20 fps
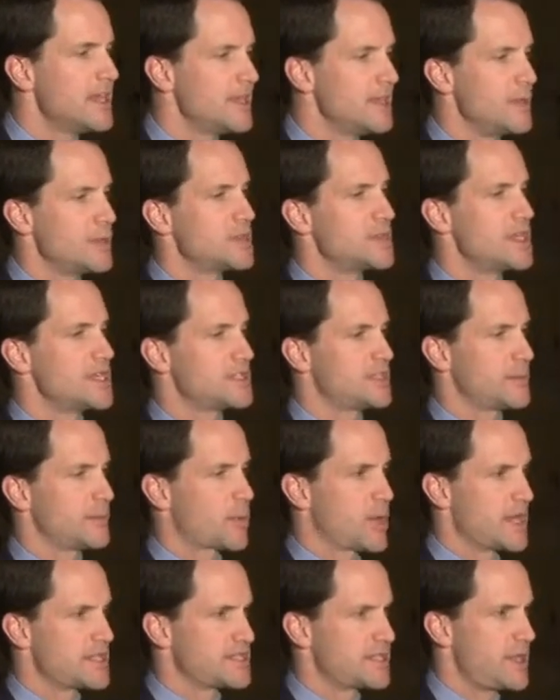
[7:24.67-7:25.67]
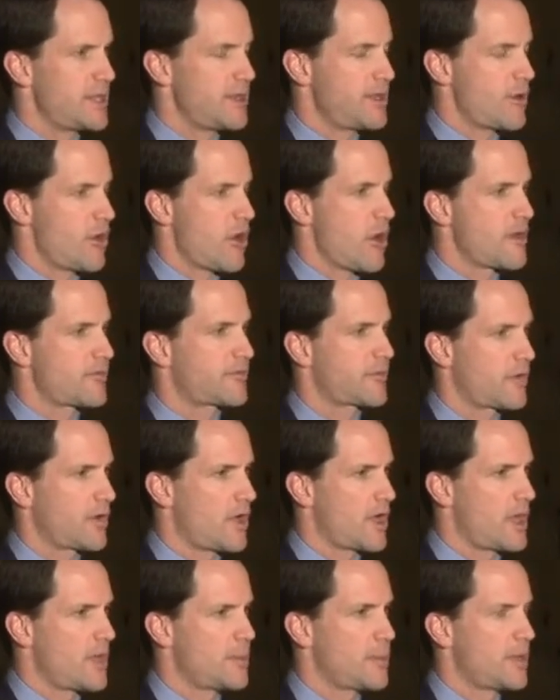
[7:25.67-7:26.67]
You know, does the president offer
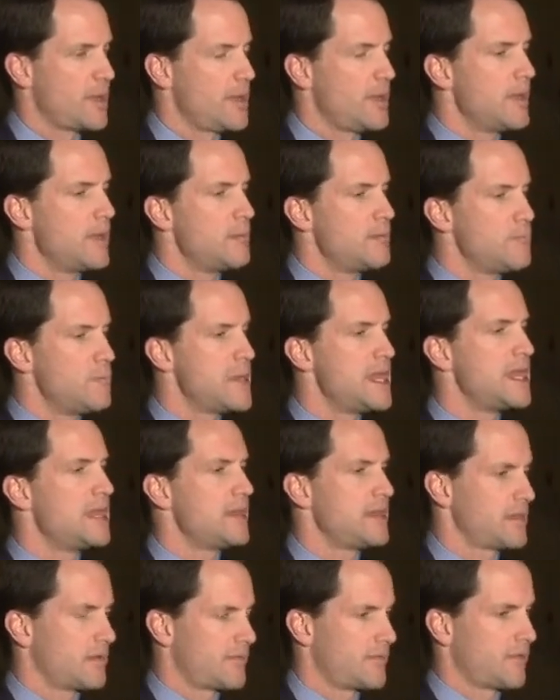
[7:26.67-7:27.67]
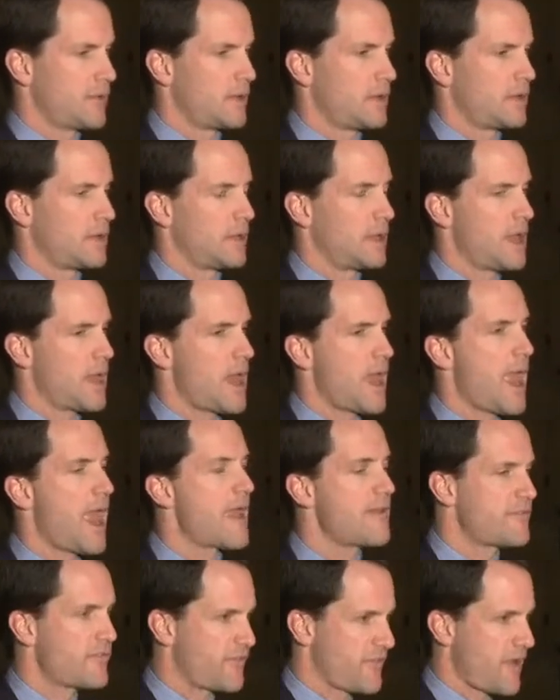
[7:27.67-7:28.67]
up meaningful
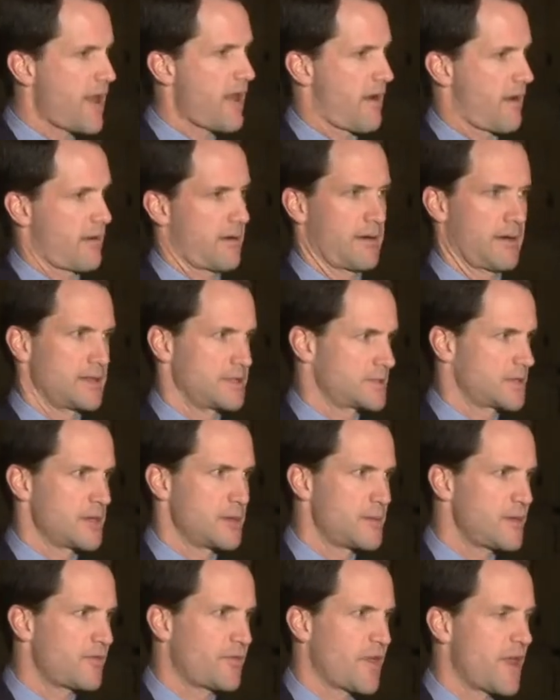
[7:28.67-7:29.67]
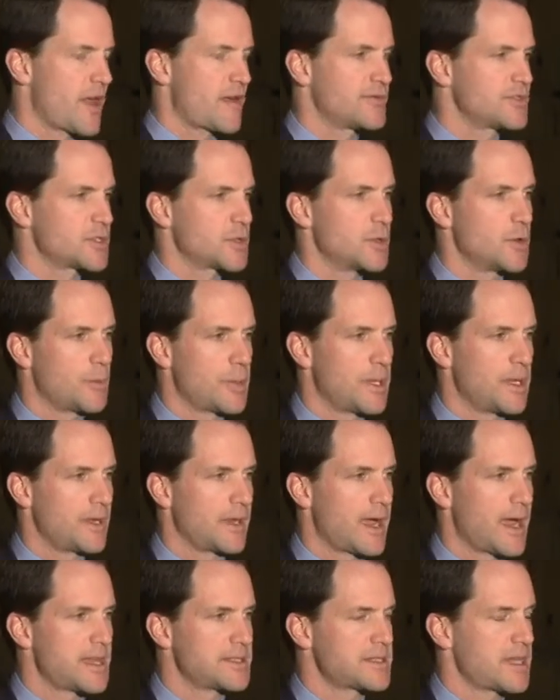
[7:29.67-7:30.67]
and fair, it's going to be fair if it's going to appeal to
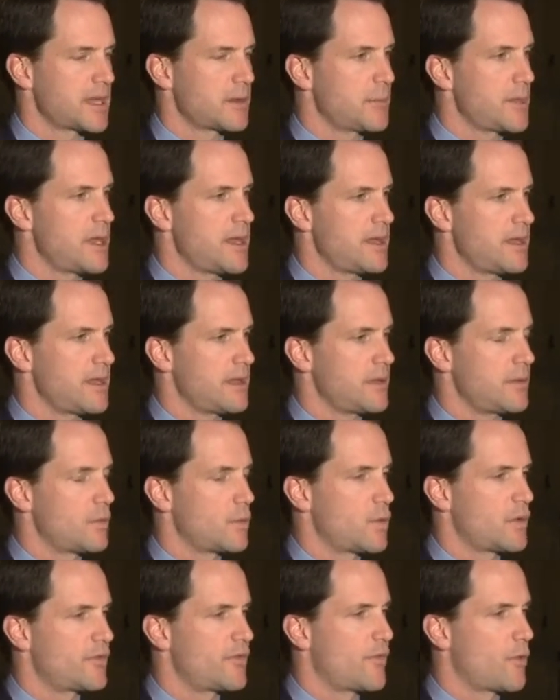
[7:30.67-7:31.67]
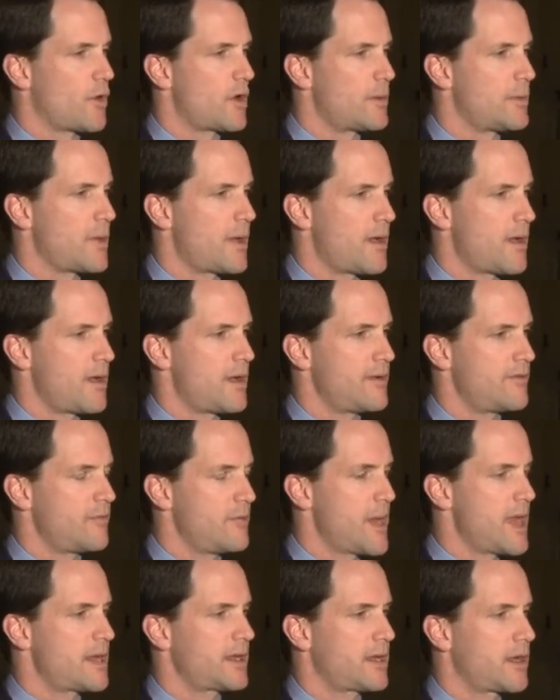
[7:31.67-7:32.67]
guys like me, reform of
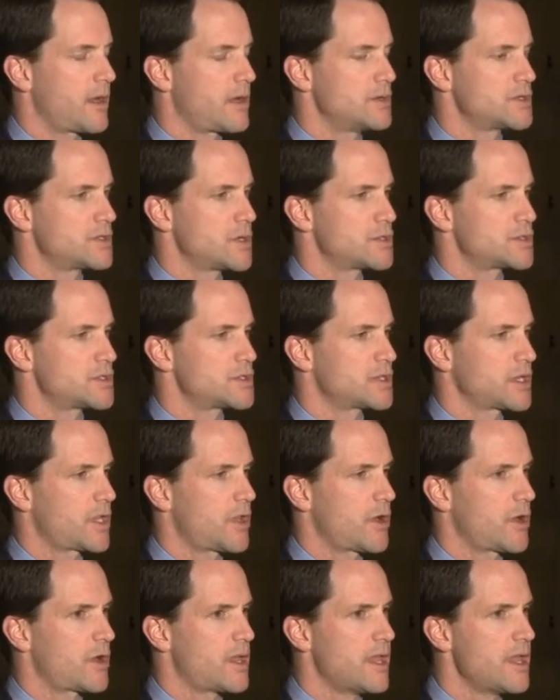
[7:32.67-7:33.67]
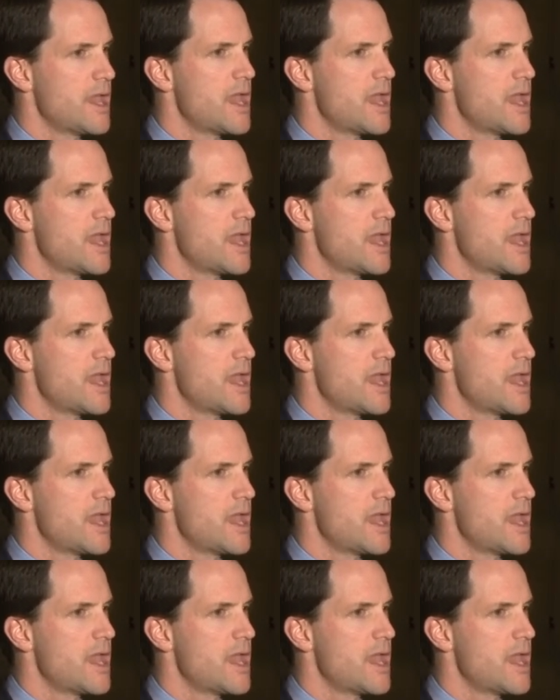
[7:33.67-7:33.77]
Medicare and Social Security?